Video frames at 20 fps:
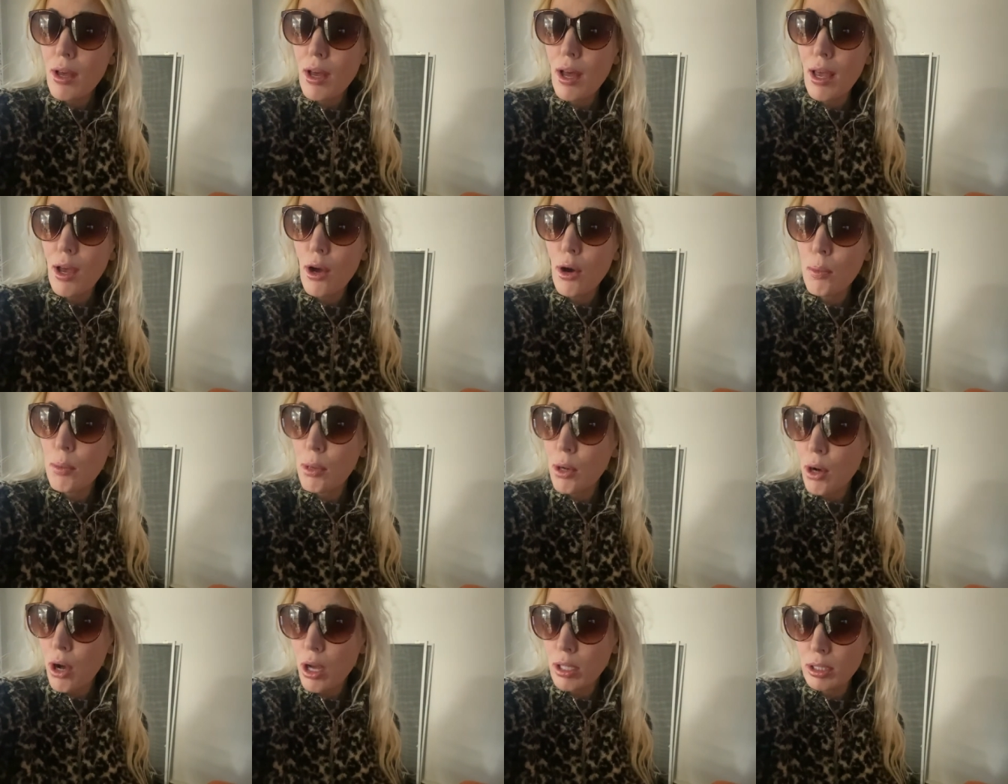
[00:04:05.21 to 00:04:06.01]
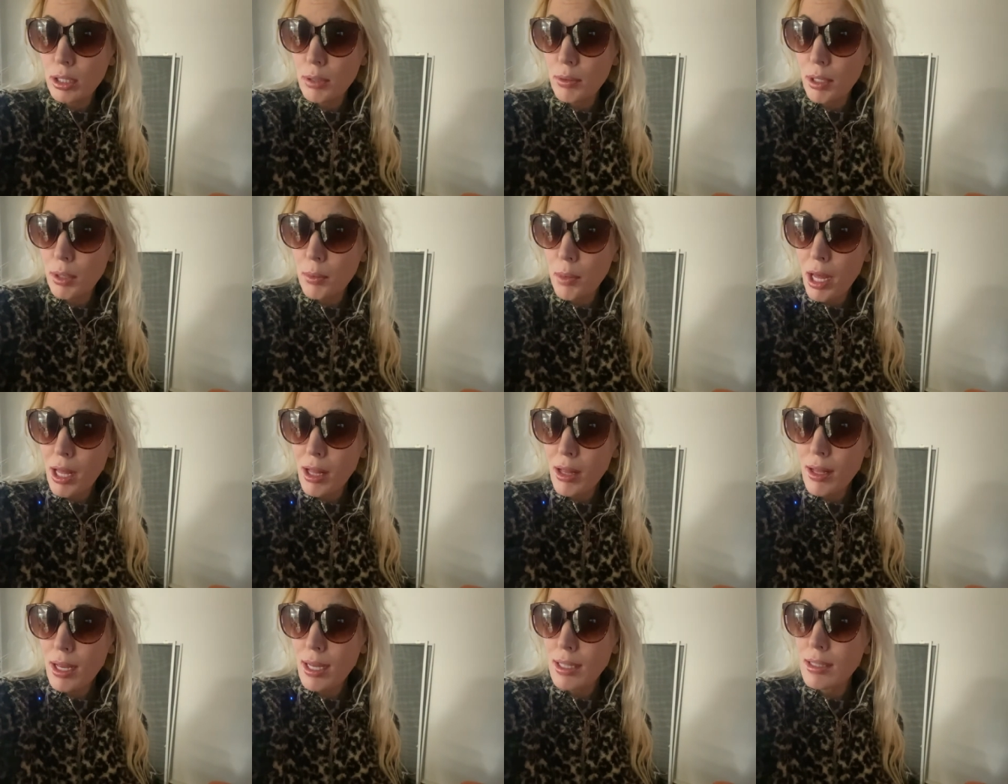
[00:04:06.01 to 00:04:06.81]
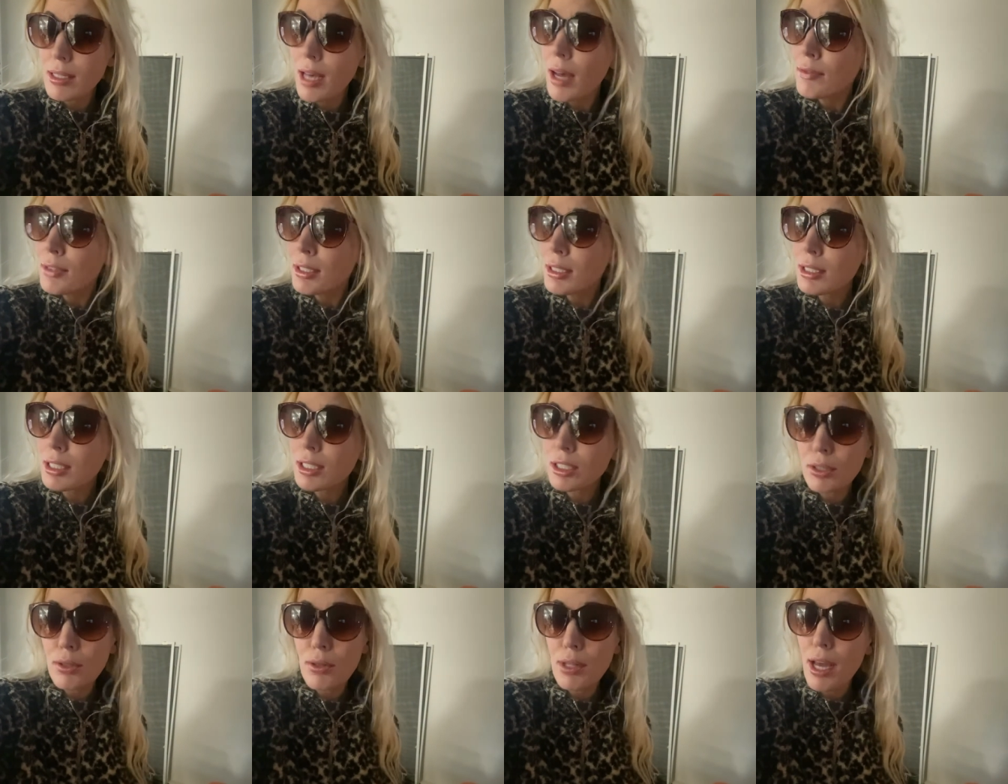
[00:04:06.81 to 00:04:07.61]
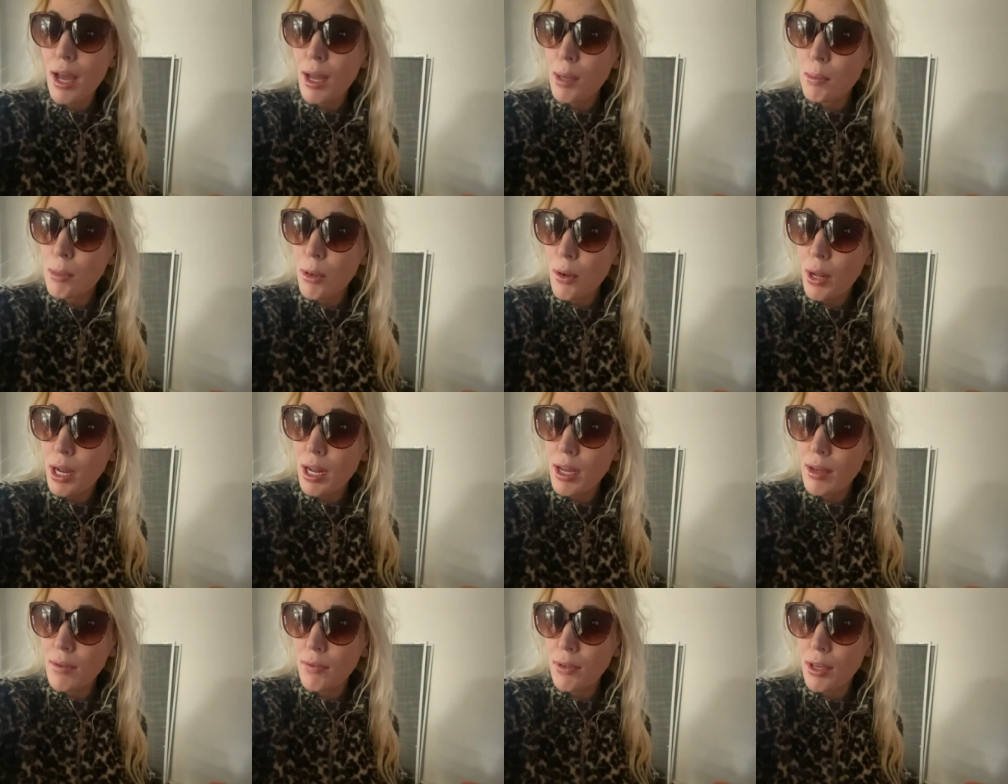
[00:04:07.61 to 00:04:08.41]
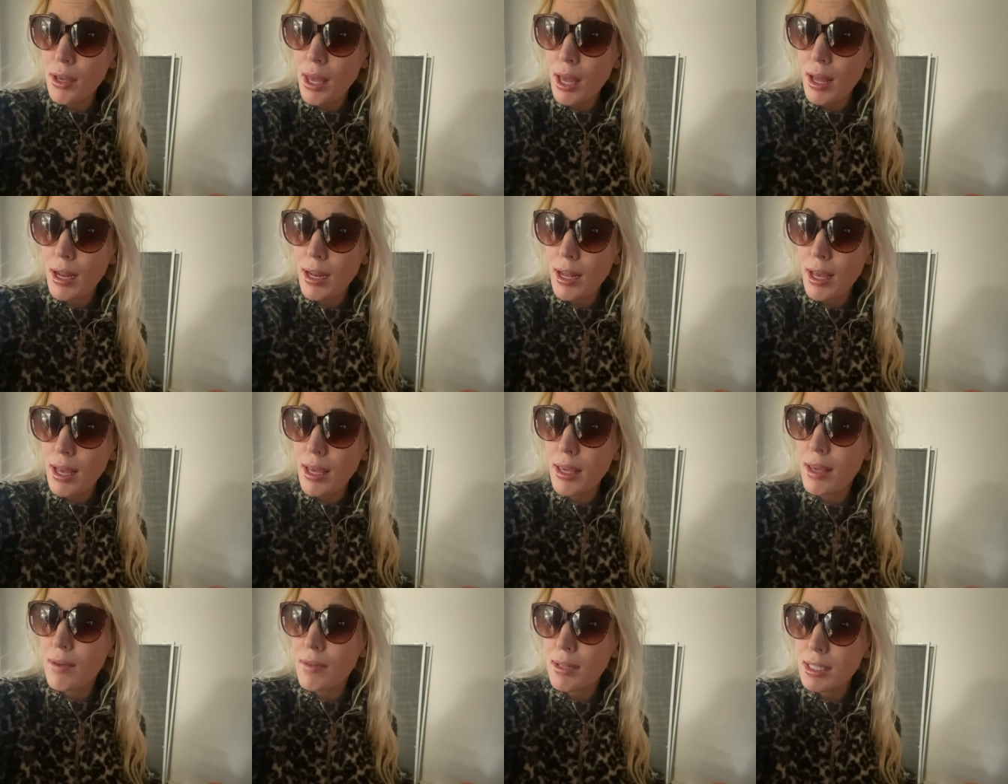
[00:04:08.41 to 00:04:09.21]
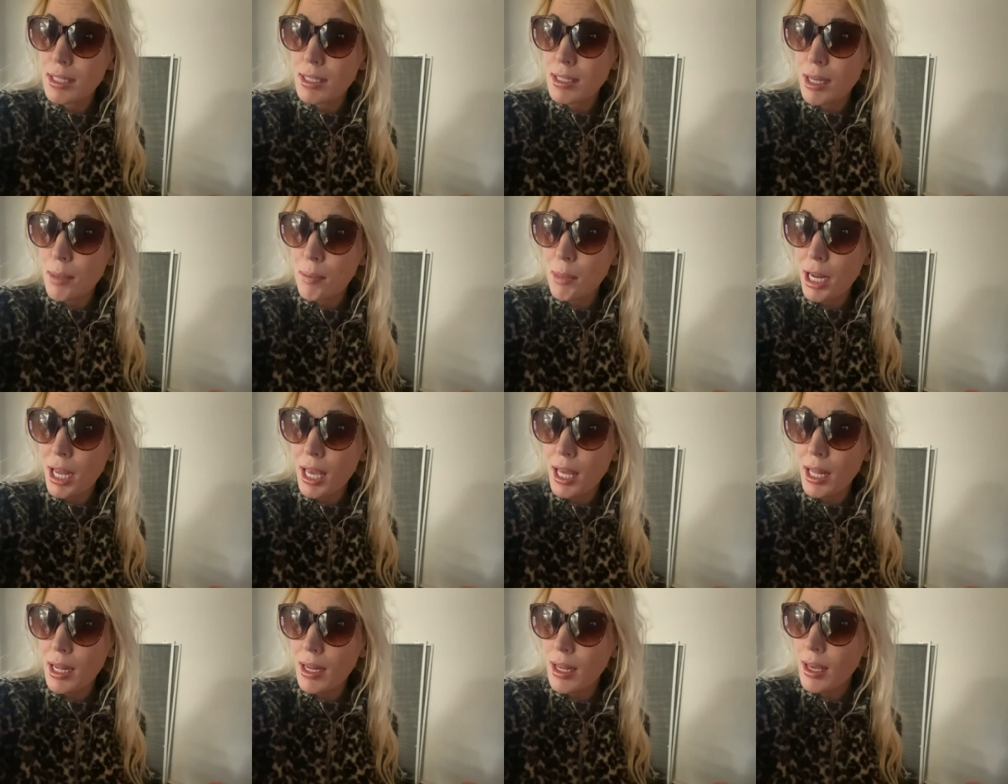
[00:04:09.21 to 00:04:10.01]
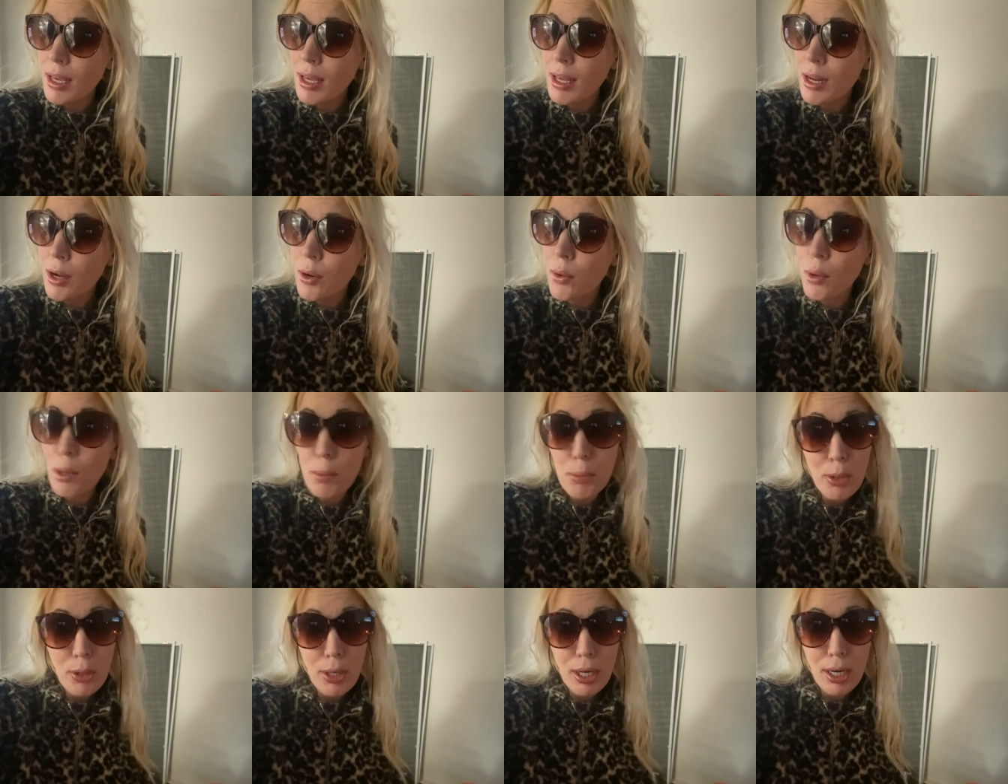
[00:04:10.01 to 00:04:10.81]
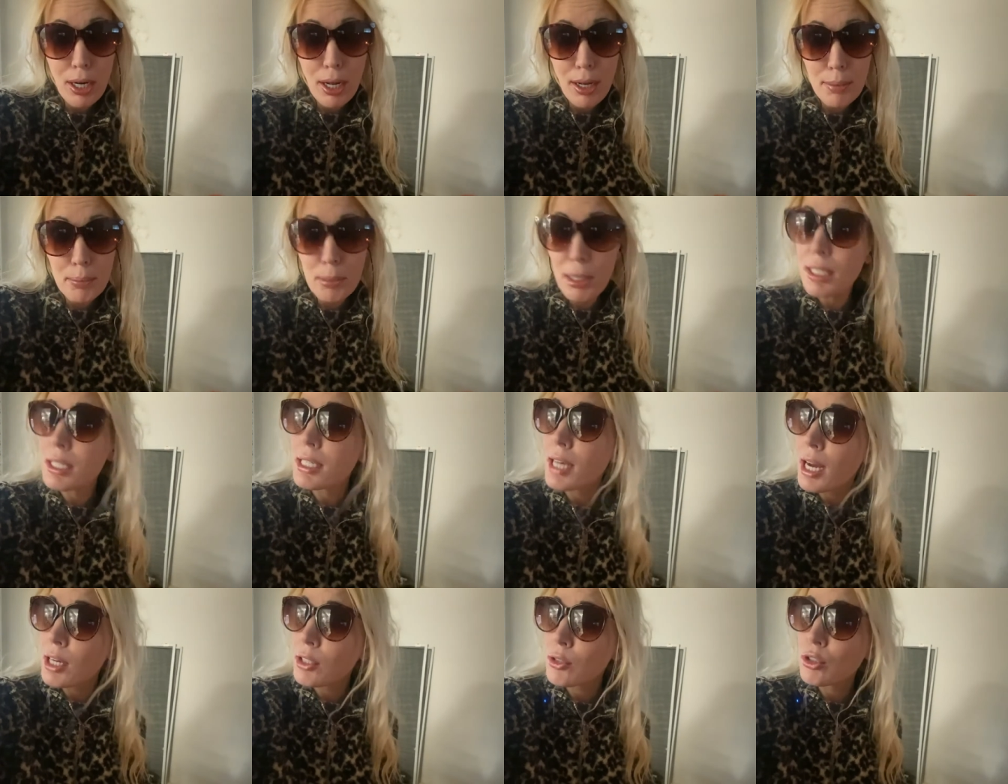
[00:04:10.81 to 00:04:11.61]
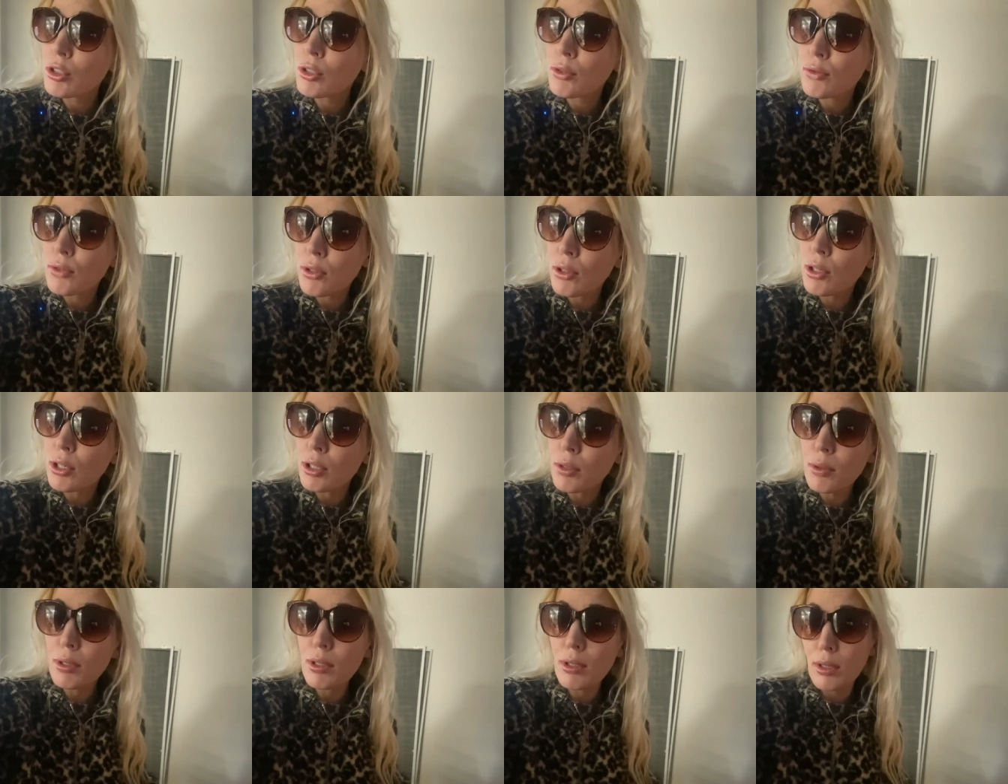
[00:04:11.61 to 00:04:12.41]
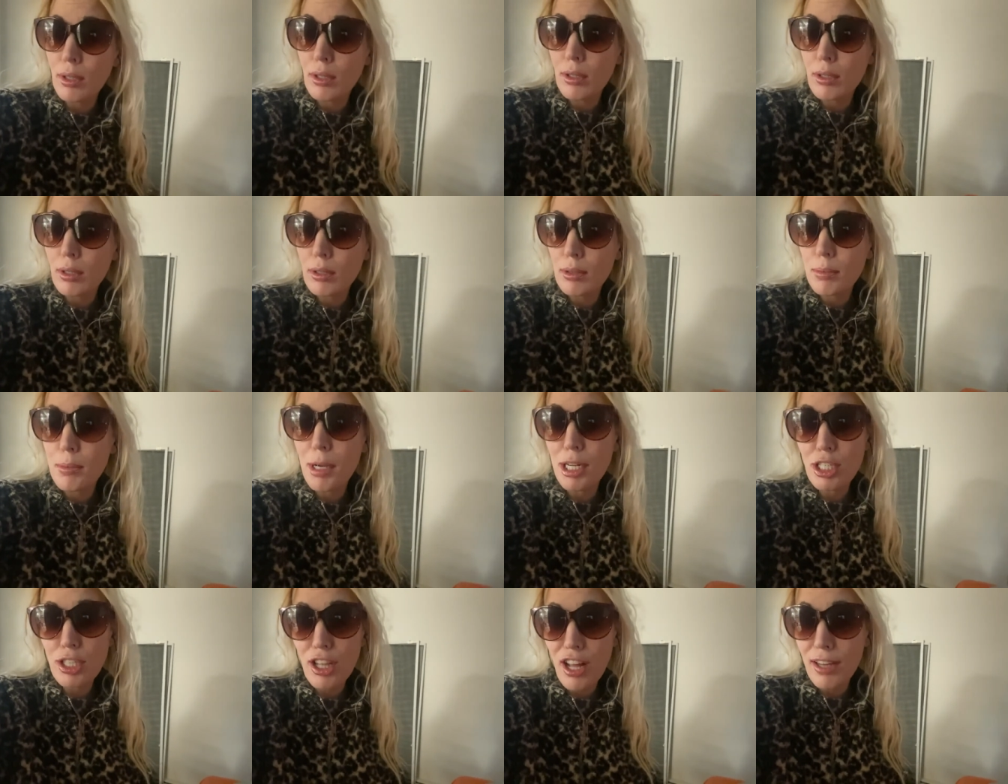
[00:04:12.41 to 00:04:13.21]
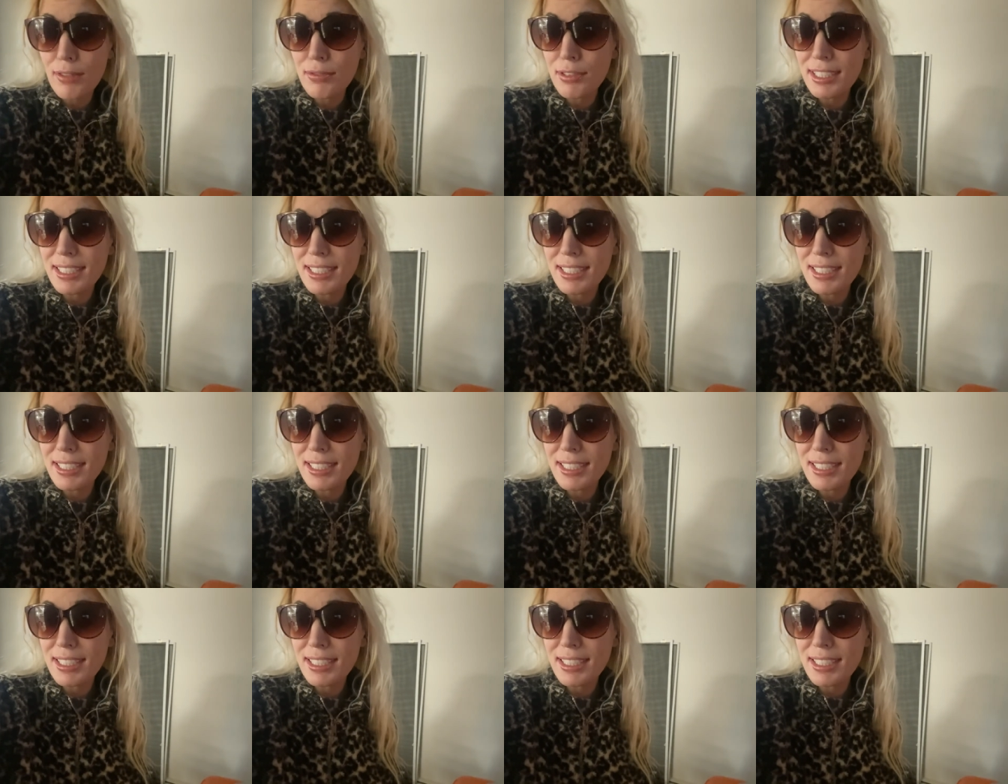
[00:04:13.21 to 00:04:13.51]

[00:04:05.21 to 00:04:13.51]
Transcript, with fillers: I hope you're all doing well and definitely do the Ibotta if you can and give it to somebody in need or put it up. It's extra for you. Much love.